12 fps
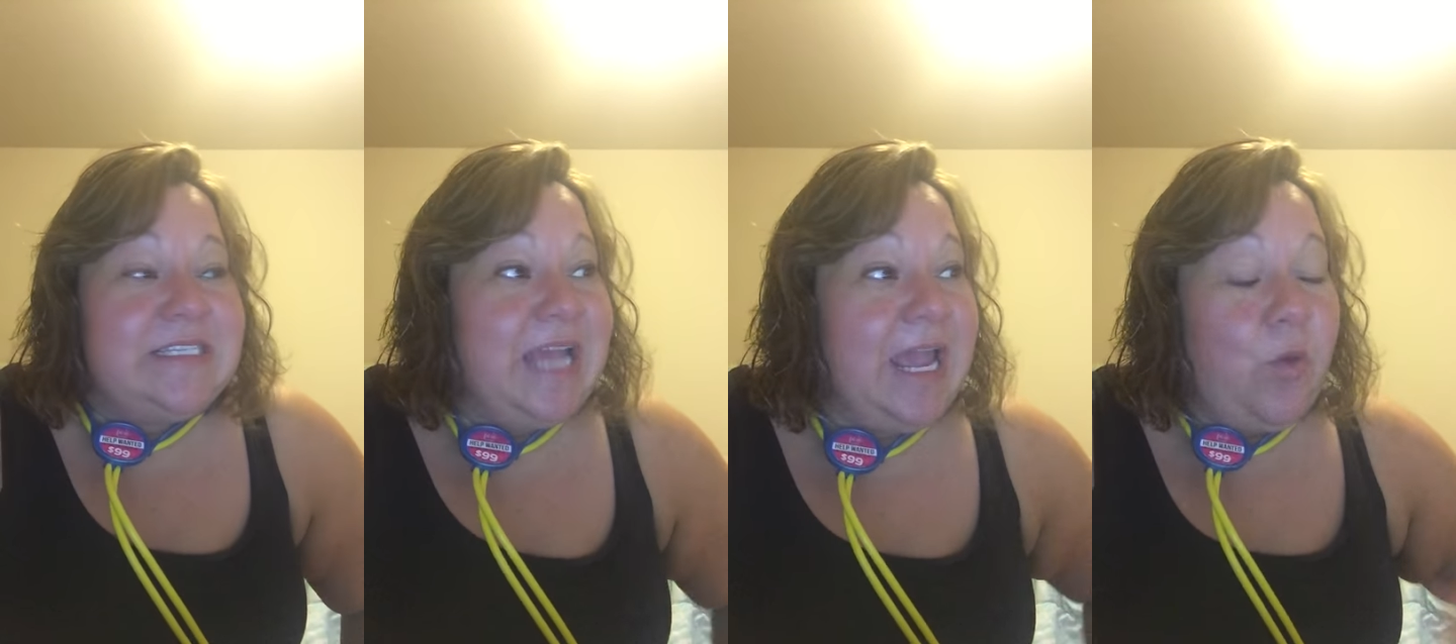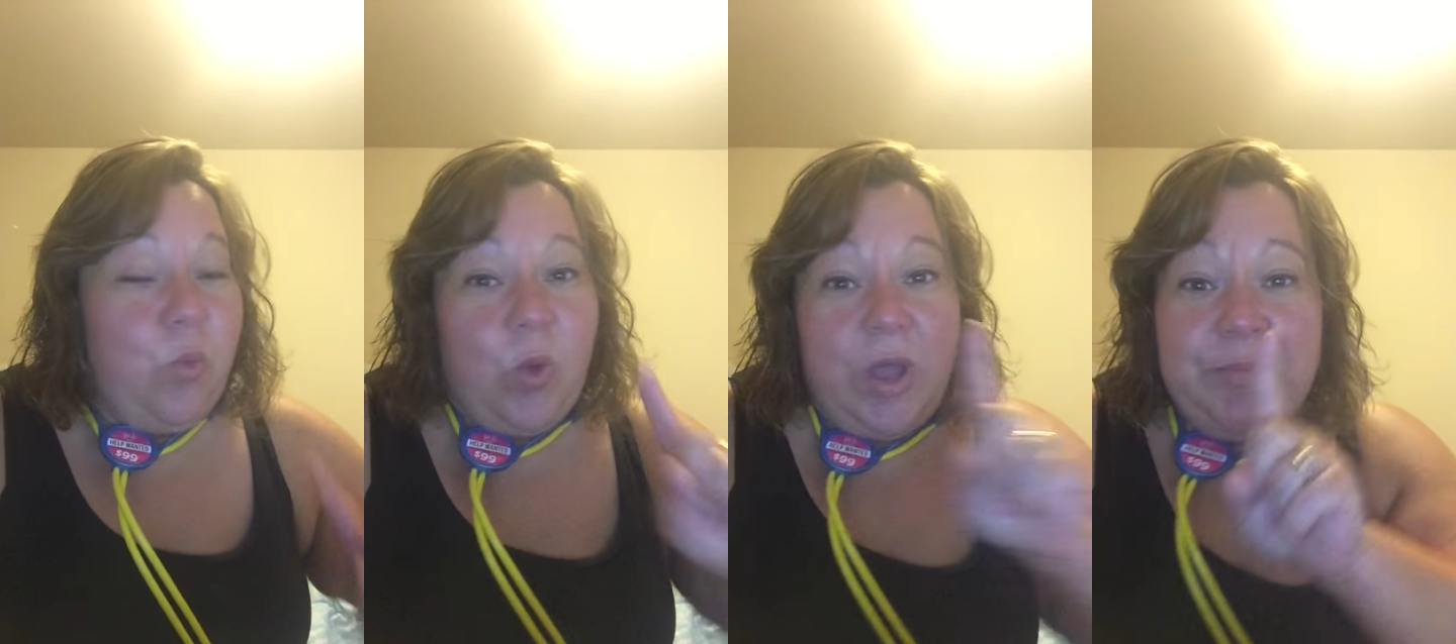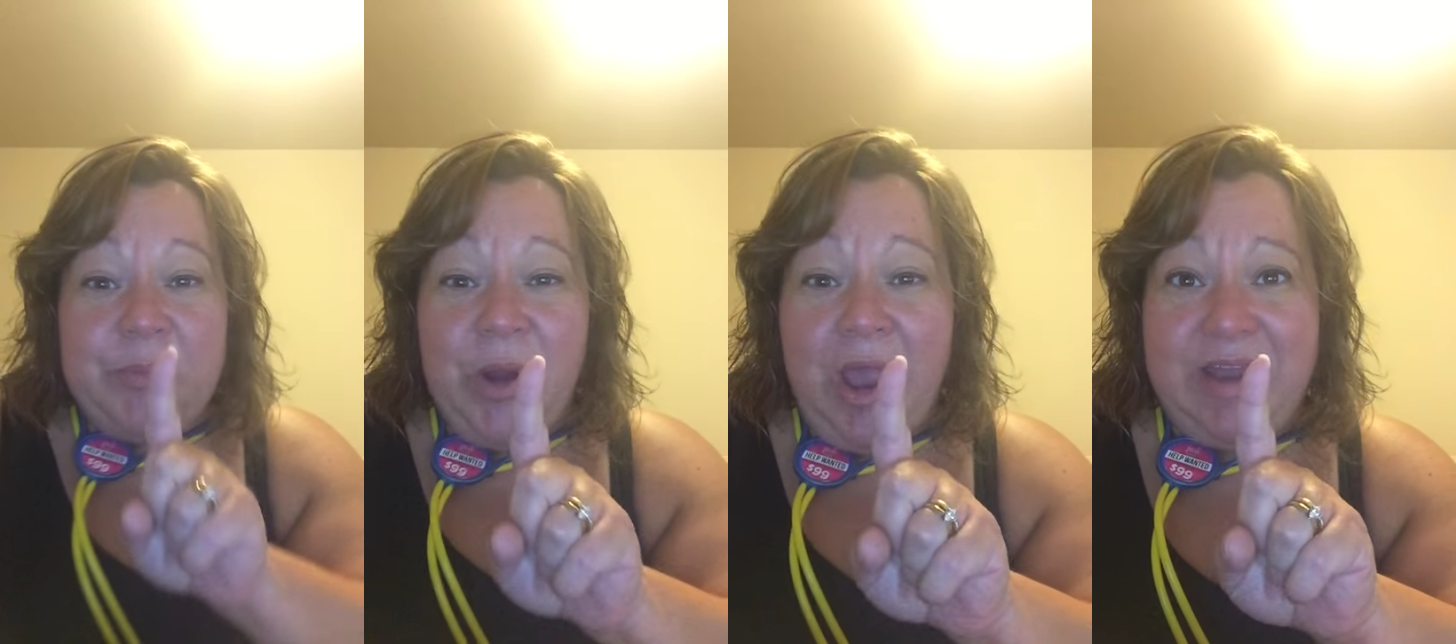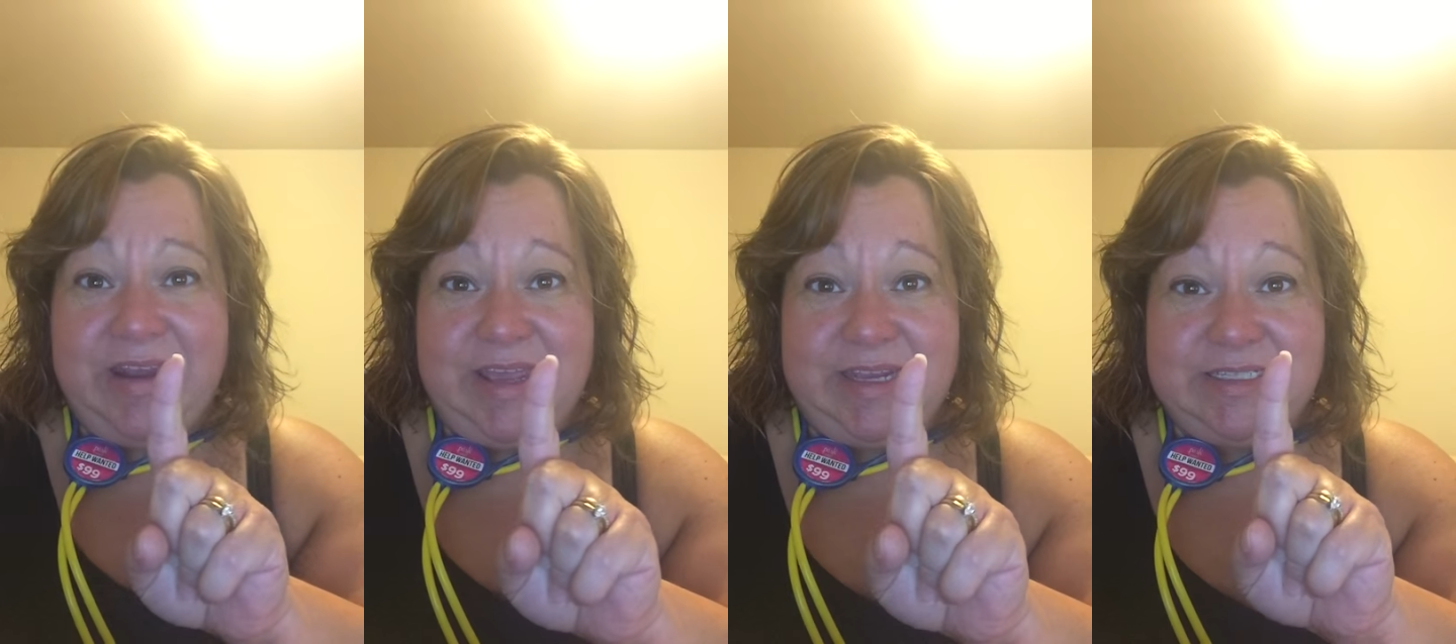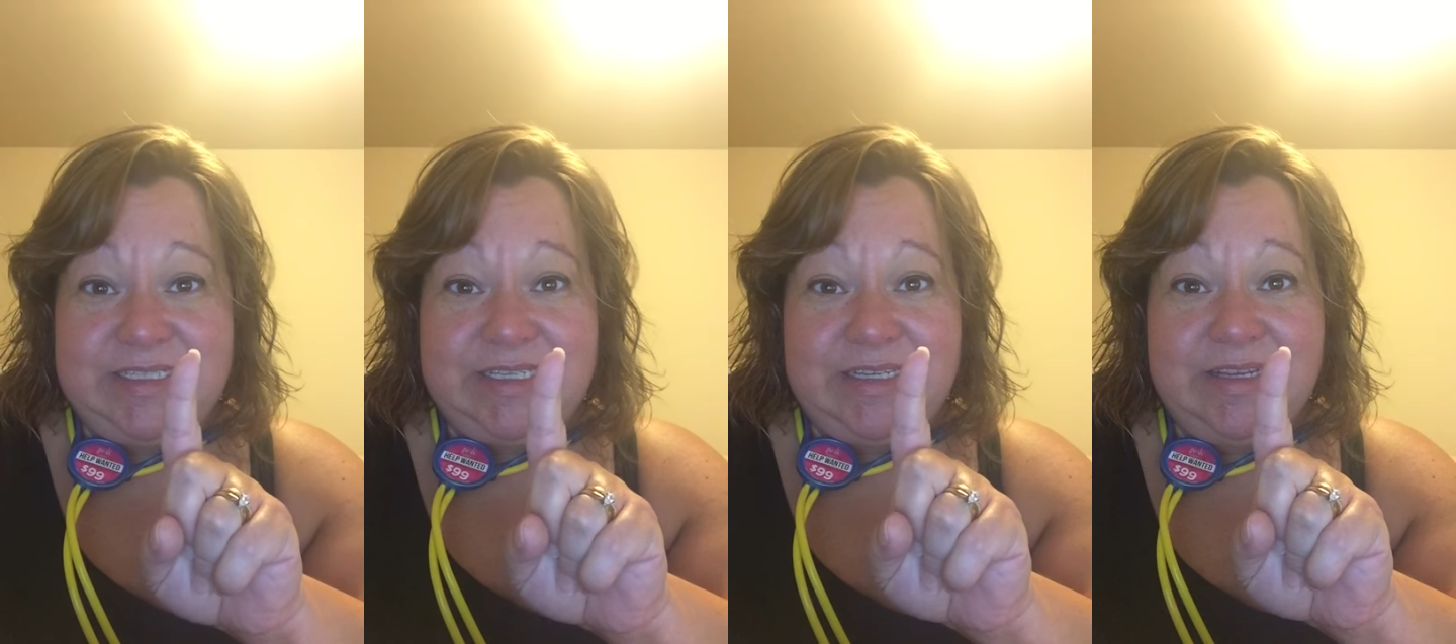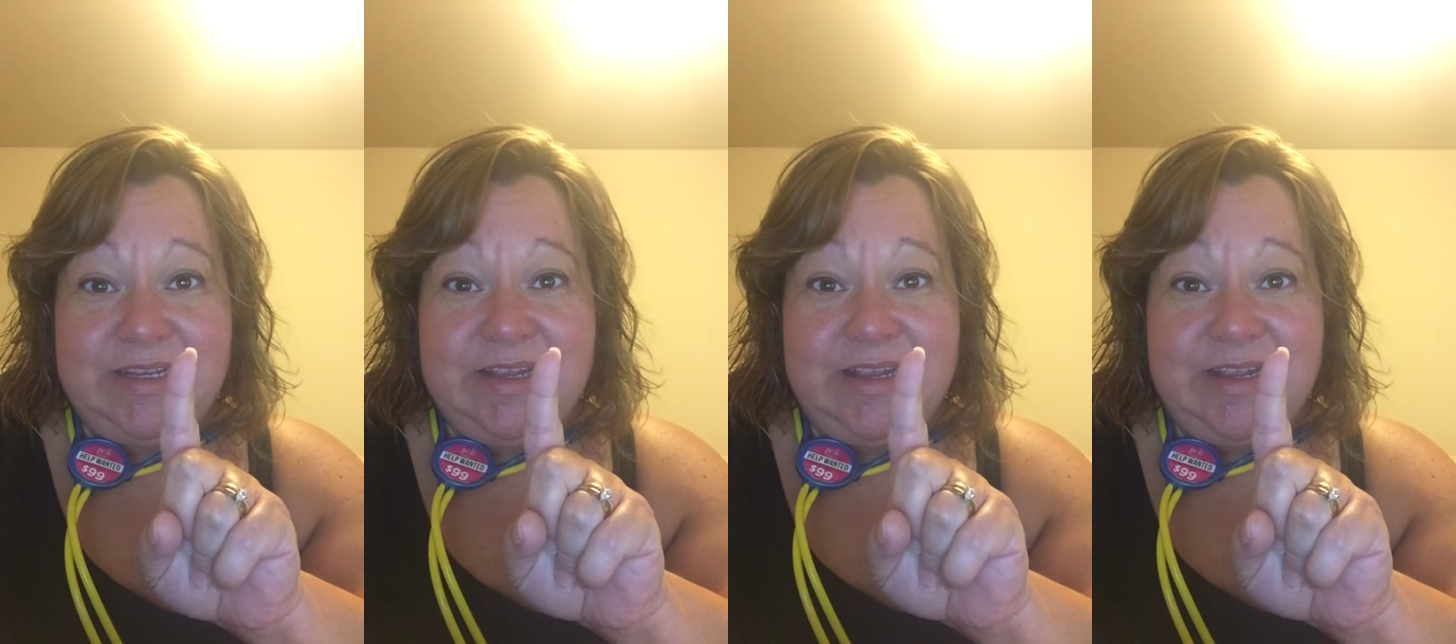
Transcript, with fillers: take one product